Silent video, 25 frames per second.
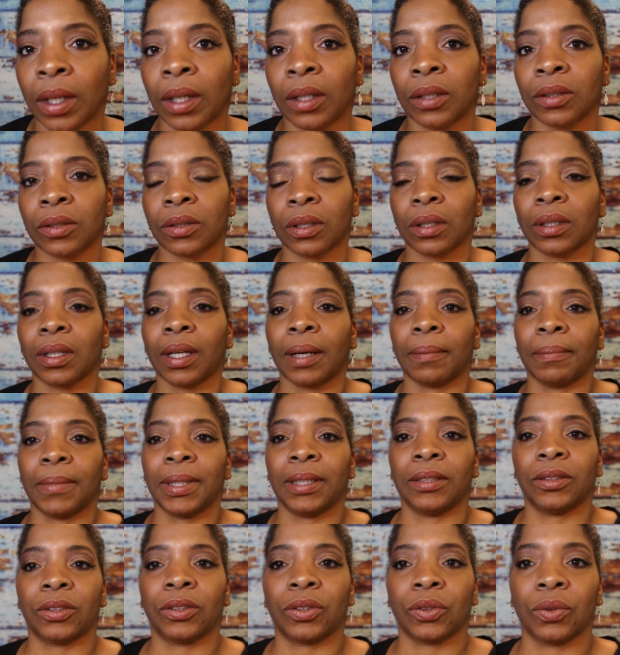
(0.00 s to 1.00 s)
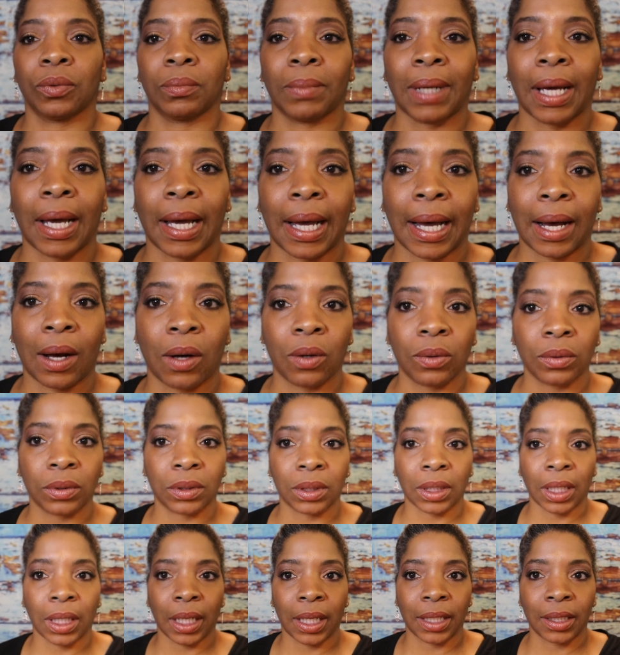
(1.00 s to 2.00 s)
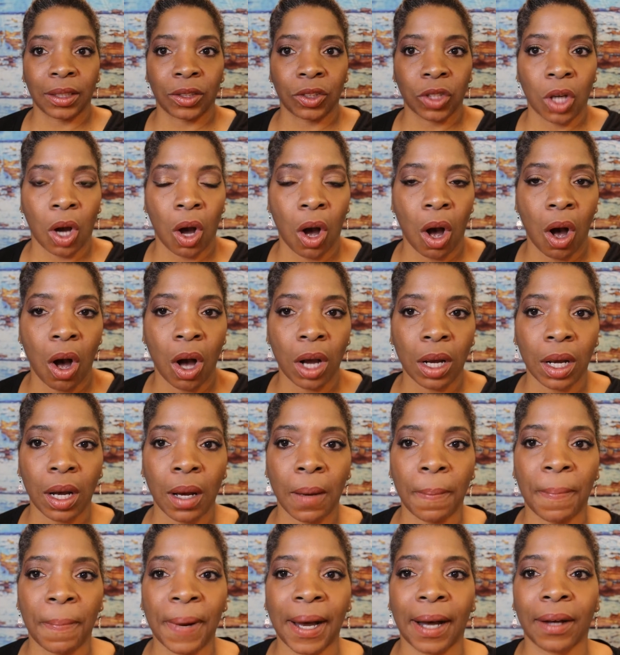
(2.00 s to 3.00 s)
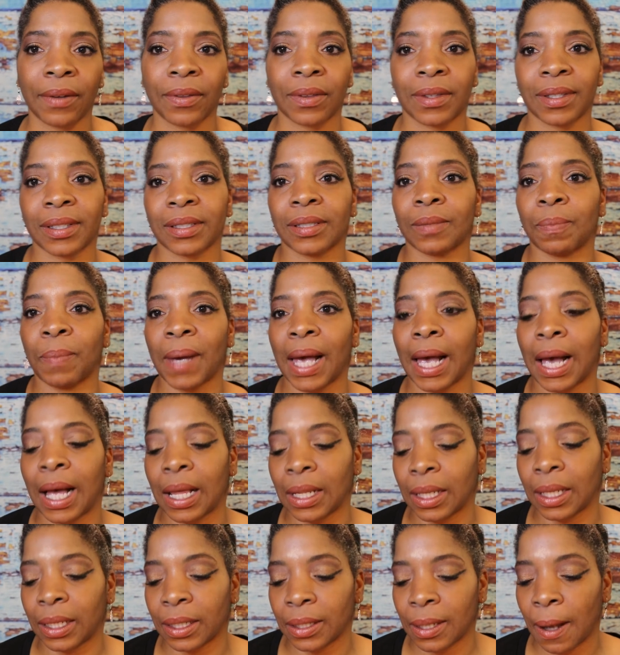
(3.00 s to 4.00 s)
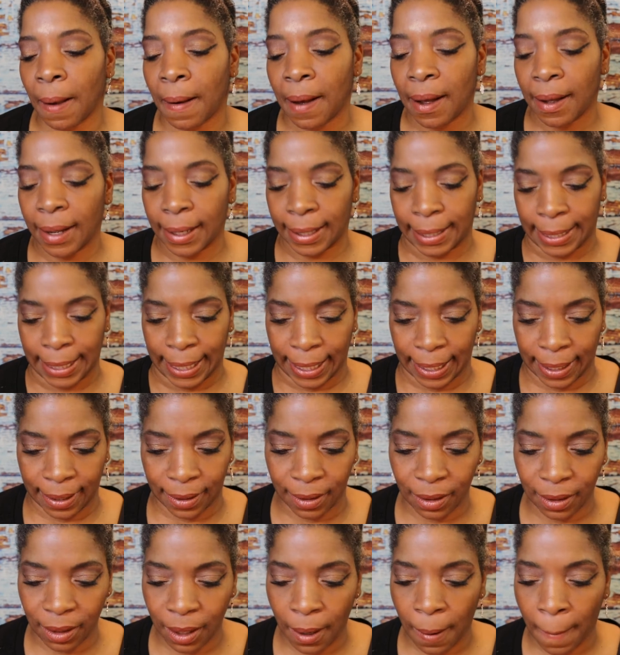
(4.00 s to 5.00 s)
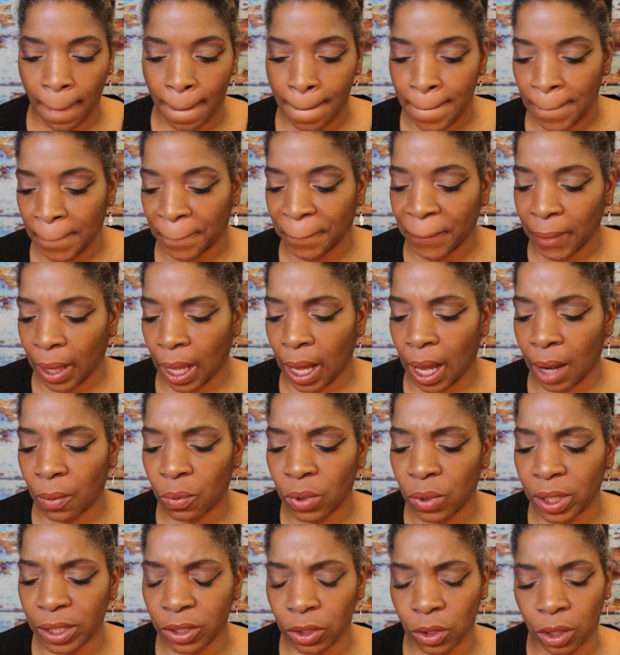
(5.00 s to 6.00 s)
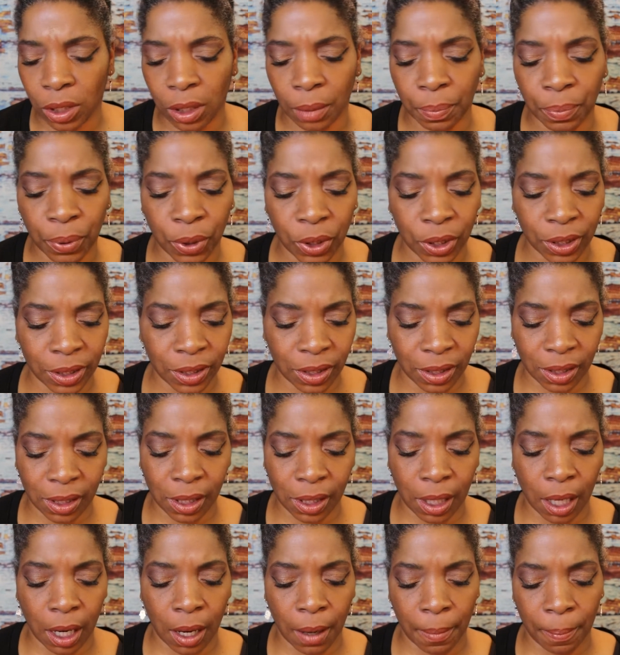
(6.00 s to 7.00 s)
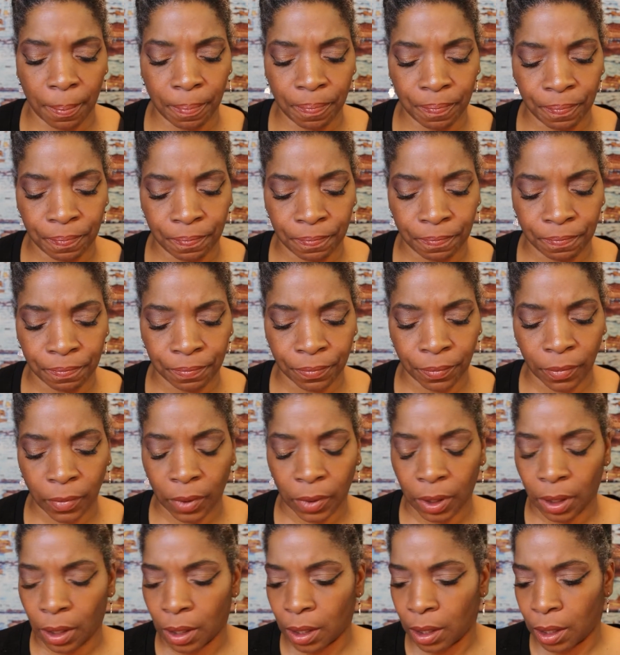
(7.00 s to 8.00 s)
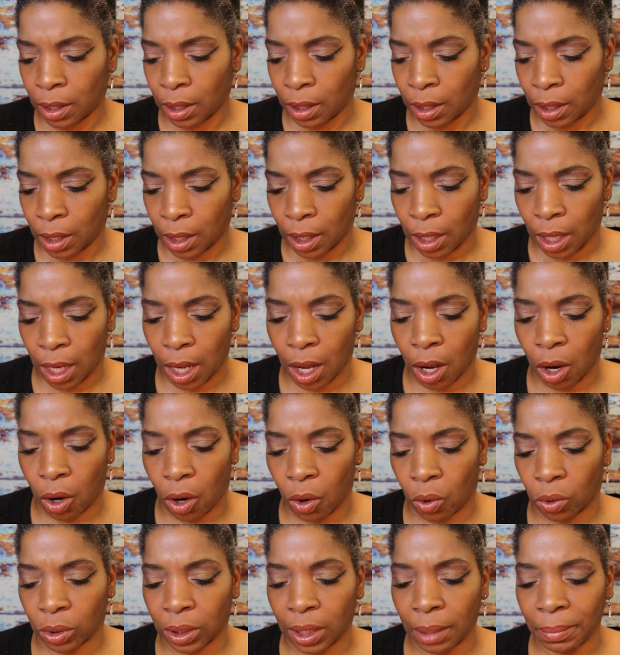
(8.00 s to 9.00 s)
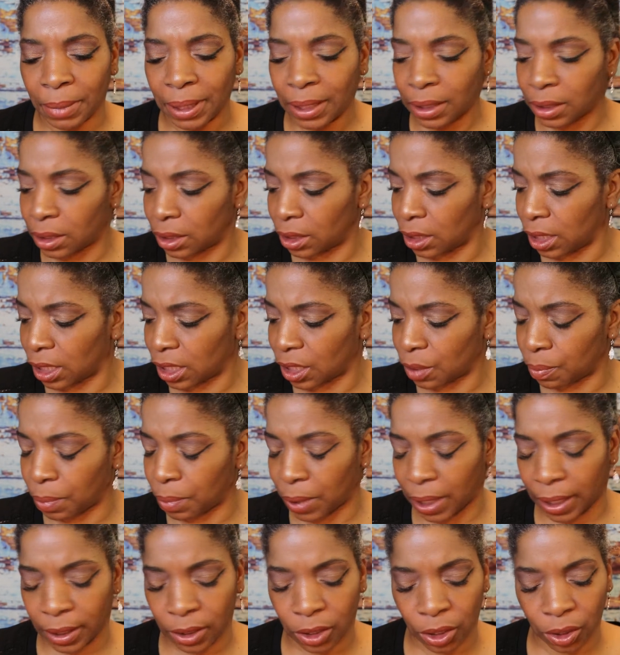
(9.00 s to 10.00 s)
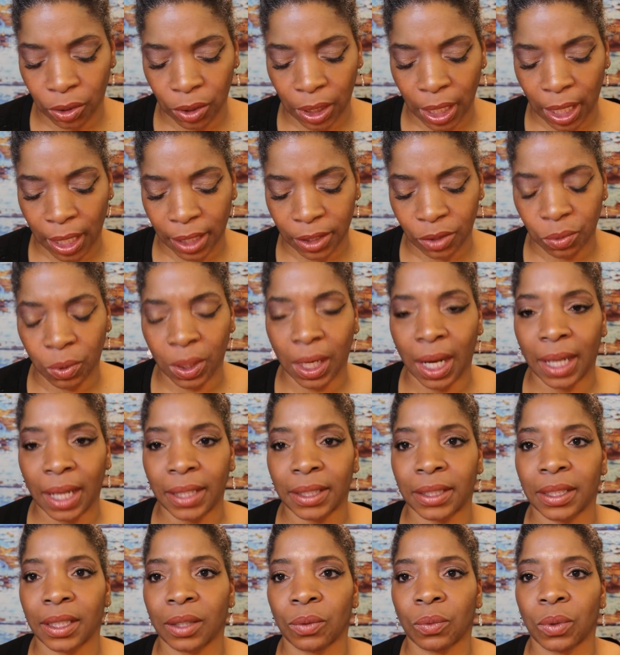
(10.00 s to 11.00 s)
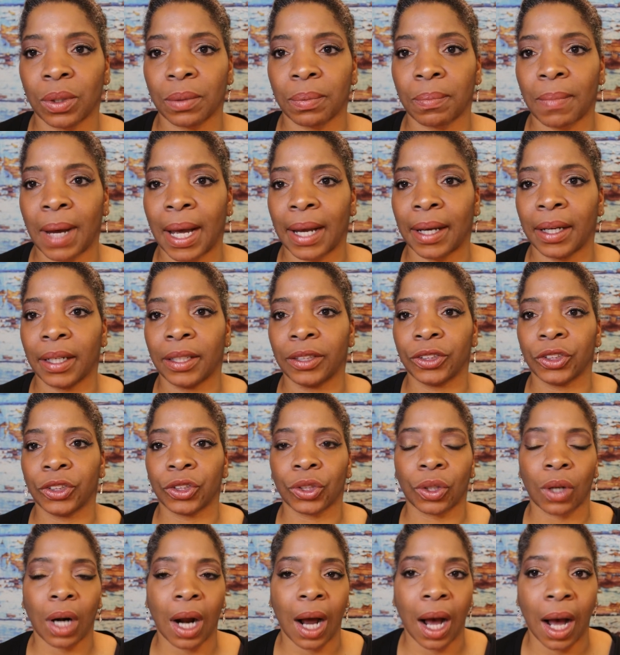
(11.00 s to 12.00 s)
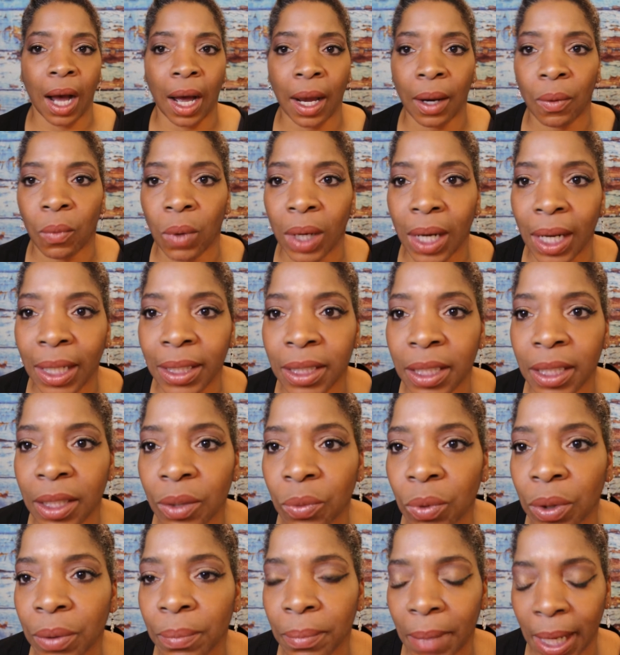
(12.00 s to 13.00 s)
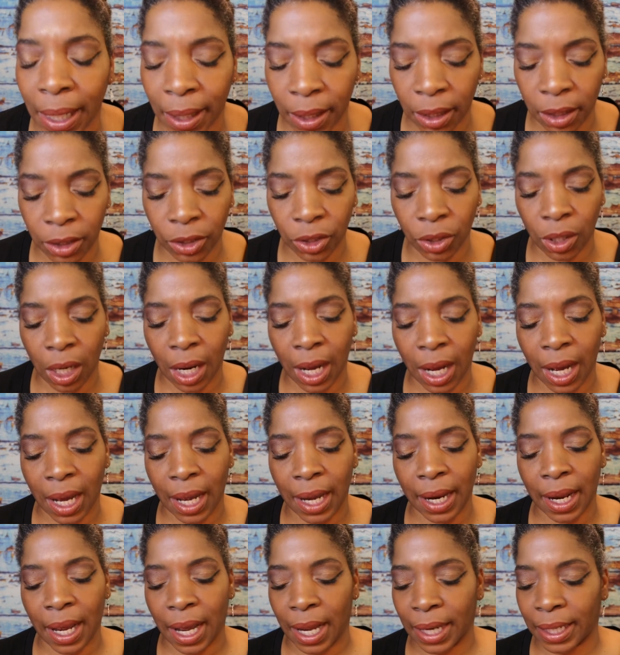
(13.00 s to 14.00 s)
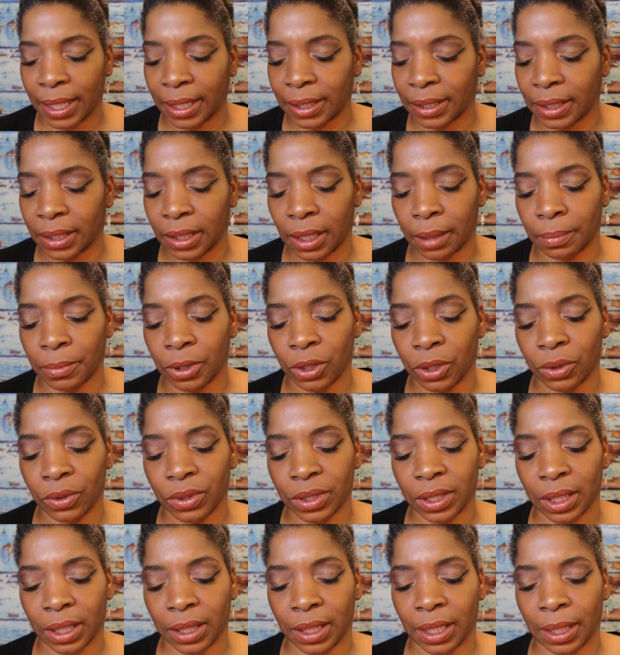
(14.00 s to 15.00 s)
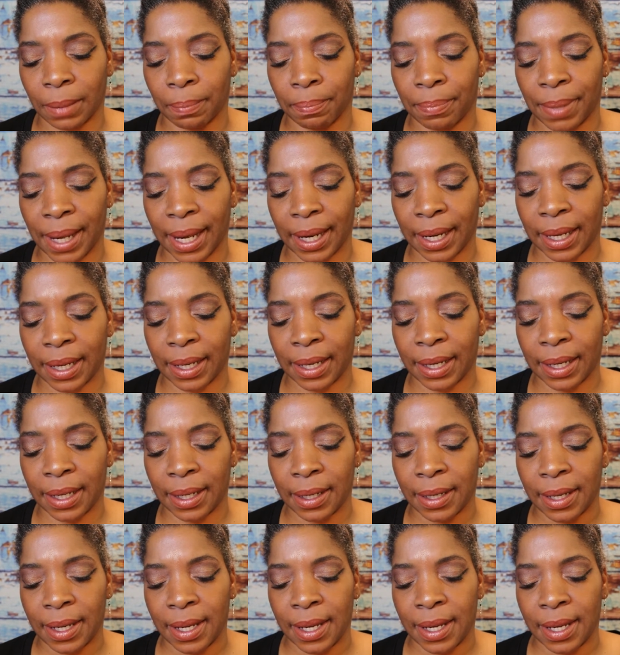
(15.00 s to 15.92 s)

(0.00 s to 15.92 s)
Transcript: So let me zoom out and talk about this palette again. I was gonna put some, let me explain to you guys what I did with my under eye. What I did with my under eye, I ended up using the Becca